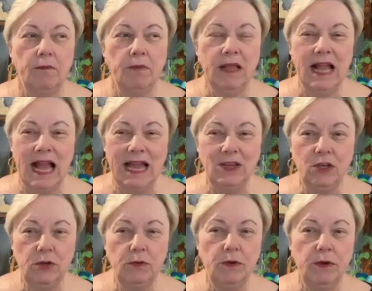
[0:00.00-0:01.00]
guide
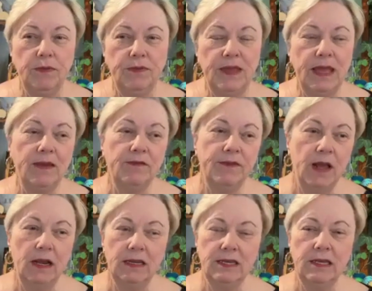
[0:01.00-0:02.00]
you? They have
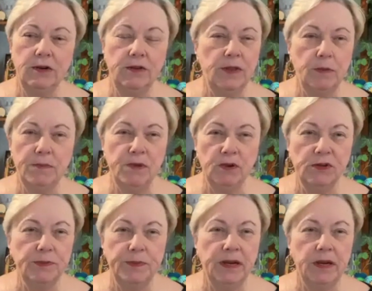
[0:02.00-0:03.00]
volunteered. They're pure
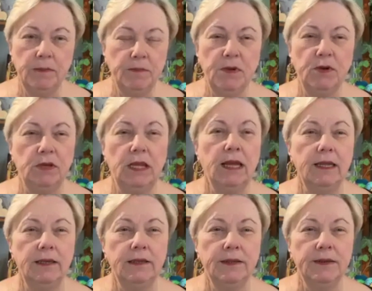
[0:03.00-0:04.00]
spirit and pure
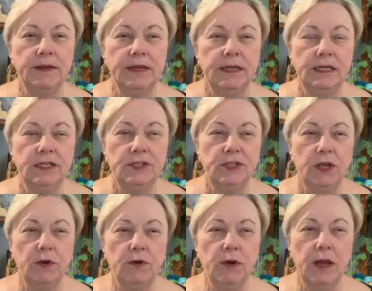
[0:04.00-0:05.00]
light.
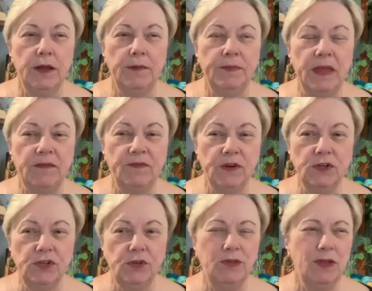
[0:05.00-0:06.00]
So at
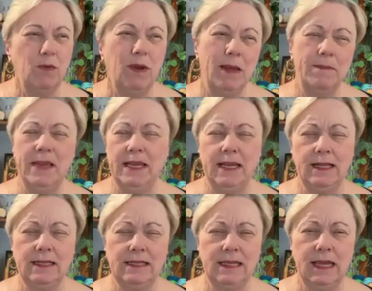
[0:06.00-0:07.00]
first you think, well, I'm making
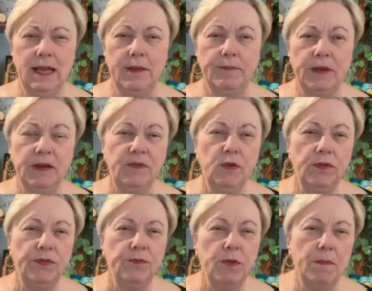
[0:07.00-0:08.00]
this thing up. But if
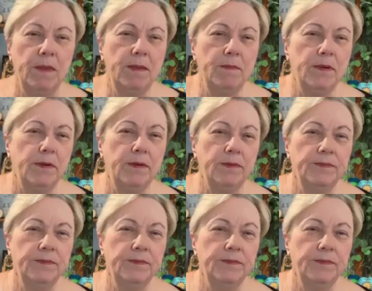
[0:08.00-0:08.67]
you'll remember,